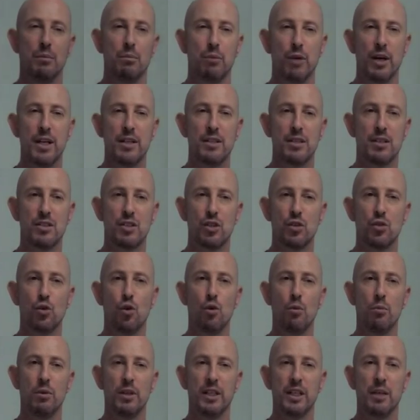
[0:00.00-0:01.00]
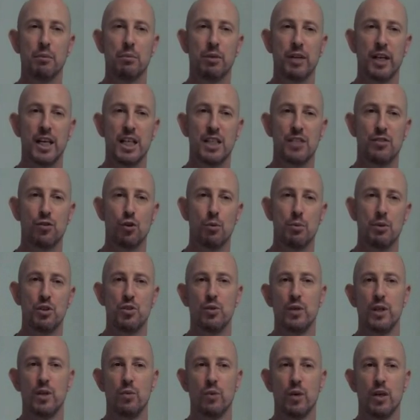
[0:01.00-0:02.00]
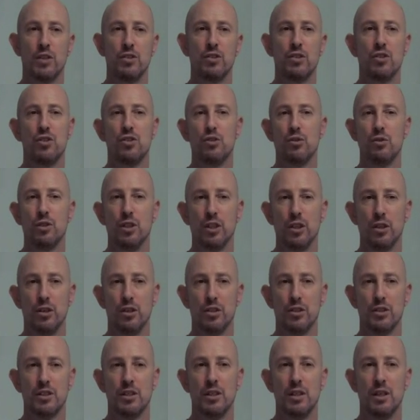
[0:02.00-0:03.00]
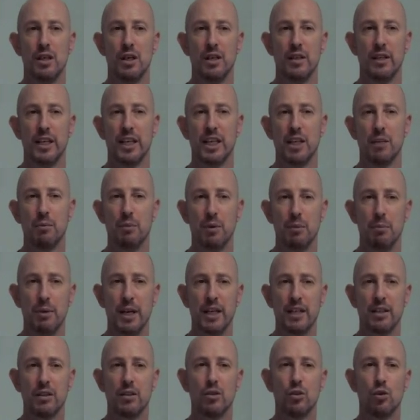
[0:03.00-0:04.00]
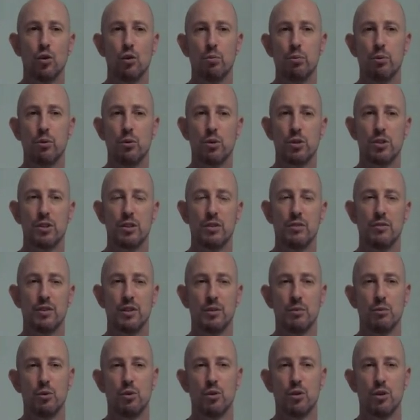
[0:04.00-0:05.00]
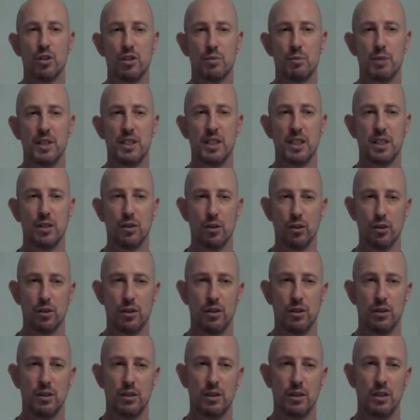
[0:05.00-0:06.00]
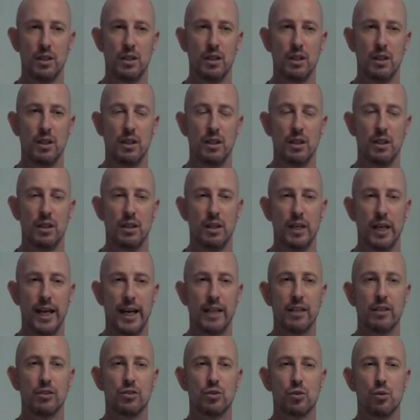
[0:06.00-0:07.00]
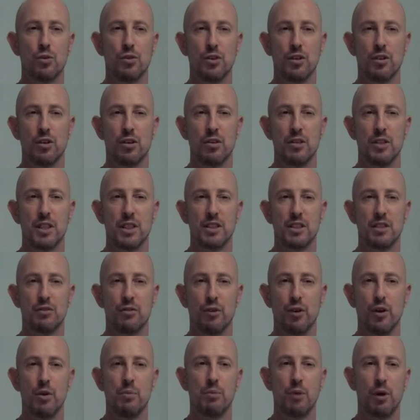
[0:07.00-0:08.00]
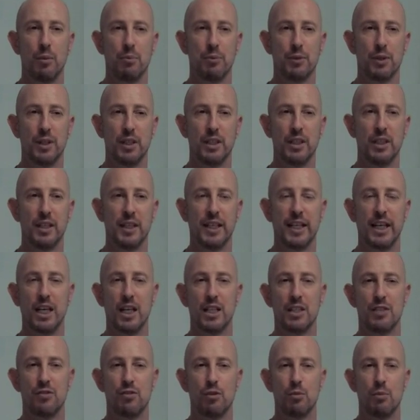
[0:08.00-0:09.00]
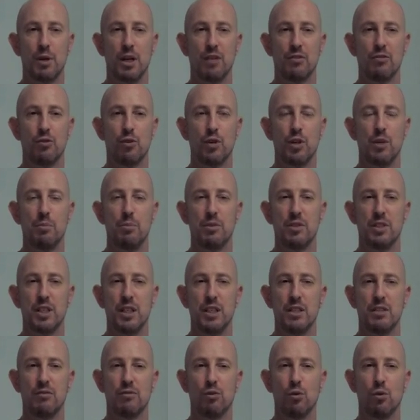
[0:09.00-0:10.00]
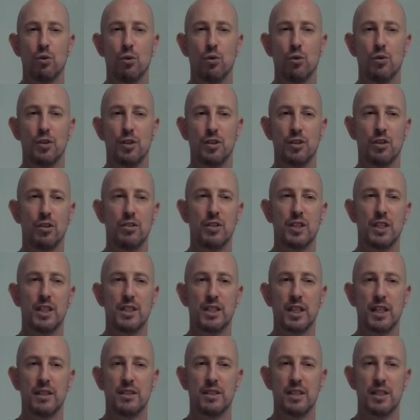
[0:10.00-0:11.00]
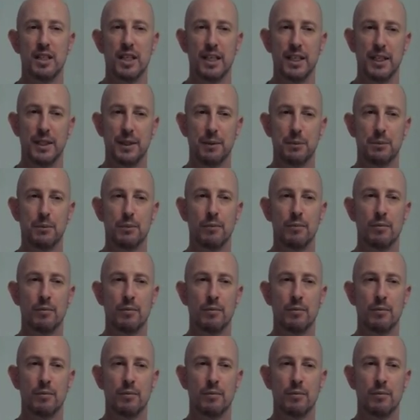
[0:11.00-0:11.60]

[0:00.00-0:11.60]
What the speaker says: Braces are normally in place for between 1 to 2 years. They can be metal or porcelain for the more cosmetic look. Adult orthodontics is very popular and accounts for about 40% of all orthodontics done today.